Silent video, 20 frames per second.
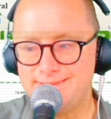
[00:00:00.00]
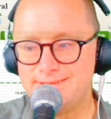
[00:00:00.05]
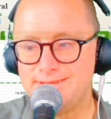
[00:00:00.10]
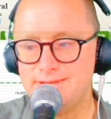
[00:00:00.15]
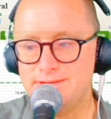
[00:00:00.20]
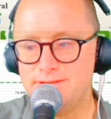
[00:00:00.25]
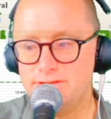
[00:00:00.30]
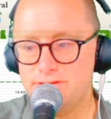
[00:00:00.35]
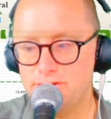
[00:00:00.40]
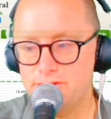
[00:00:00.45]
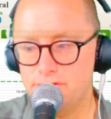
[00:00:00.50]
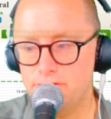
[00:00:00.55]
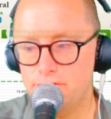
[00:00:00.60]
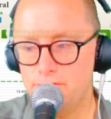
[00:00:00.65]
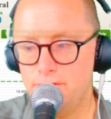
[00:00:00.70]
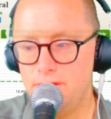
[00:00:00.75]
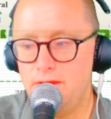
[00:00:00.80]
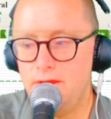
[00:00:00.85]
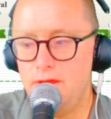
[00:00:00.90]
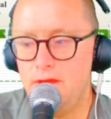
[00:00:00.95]

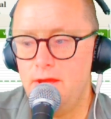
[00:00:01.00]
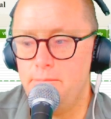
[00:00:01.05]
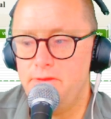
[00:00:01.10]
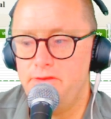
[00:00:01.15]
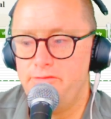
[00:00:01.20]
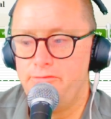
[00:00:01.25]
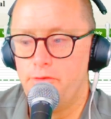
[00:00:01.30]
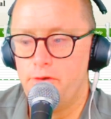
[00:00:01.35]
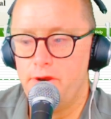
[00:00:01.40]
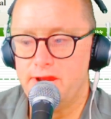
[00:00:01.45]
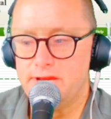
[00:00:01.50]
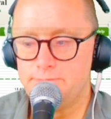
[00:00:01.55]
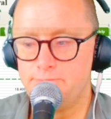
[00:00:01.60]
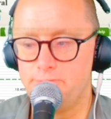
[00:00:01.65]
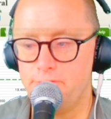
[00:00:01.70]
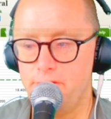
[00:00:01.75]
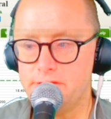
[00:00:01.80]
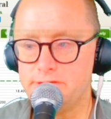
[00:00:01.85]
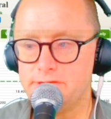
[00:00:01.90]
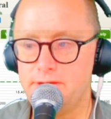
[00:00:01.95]
do before
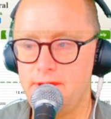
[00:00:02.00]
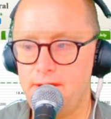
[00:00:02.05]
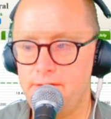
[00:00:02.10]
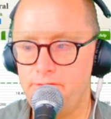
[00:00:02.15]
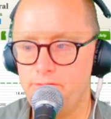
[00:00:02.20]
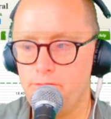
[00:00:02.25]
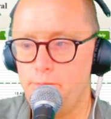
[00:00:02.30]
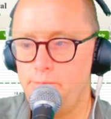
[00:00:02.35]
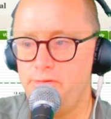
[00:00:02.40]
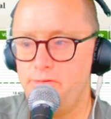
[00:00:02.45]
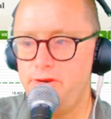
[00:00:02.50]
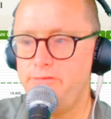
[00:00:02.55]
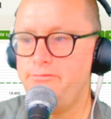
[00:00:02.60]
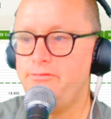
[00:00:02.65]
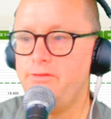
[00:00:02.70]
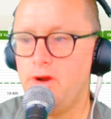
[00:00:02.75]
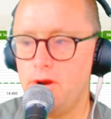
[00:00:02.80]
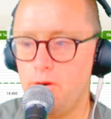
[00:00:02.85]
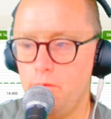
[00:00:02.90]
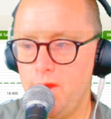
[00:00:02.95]
expiration. However, we're pretty
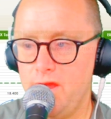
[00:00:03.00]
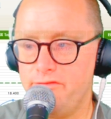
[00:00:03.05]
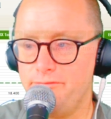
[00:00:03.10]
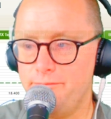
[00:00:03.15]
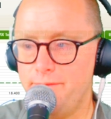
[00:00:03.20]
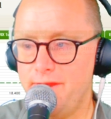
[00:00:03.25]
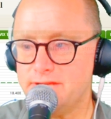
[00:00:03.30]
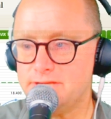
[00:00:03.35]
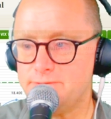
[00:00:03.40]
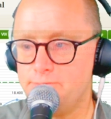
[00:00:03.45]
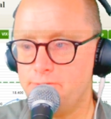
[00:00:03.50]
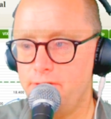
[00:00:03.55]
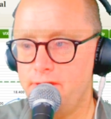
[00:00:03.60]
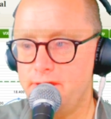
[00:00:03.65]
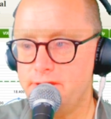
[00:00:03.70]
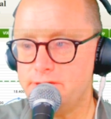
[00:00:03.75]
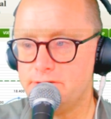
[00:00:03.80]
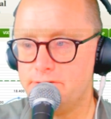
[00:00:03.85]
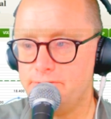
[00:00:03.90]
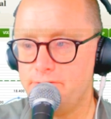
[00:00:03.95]
far away from
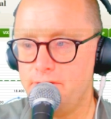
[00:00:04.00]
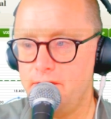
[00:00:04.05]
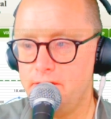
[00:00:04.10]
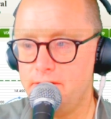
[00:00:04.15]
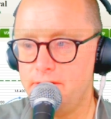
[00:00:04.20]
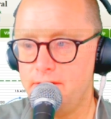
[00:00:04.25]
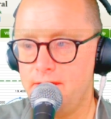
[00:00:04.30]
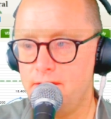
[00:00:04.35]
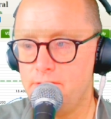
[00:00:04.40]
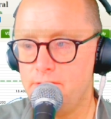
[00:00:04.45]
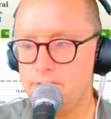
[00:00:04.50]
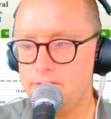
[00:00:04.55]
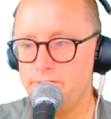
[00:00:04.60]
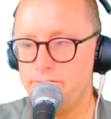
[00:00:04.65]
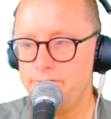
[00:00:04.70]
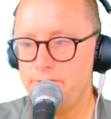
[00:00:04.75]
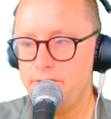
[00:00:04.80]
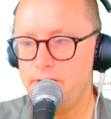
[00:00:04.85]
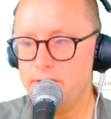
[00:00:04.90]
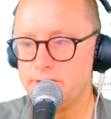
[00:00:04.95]
expiration right now in the
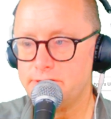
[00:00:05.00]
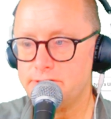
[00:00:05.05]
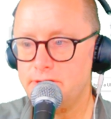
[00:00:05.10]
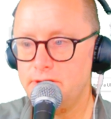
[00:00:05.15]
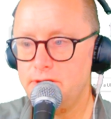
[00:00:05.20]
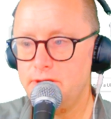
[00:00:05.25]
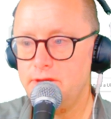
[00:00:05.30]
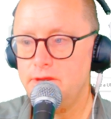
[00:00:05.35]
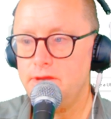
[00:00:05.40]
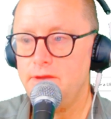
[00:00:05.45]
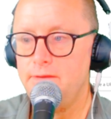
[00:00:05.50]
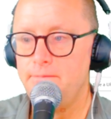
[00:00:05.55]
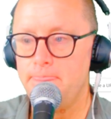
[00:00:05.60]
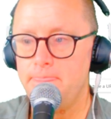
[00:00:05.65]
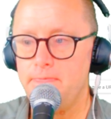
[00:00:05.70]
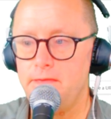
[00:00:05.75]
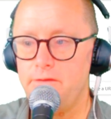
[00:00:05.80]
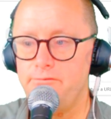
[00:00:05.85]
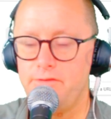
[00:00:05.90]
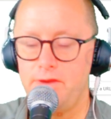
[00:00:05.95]
VIX.
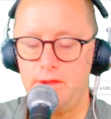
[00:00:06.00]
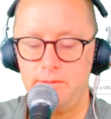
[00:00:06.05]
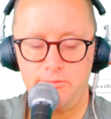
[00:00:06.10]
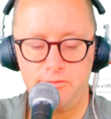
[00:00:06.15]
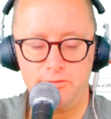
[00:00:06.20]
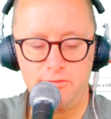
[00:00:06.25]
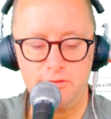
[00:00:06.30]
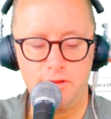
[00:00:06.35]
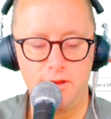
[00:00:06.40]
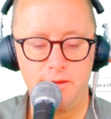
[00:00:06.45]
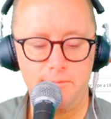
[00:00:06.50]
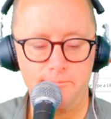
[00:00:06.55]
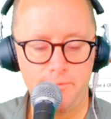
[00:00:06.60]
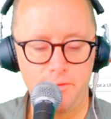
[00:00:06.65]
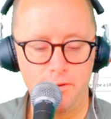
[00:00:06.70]
If I pull up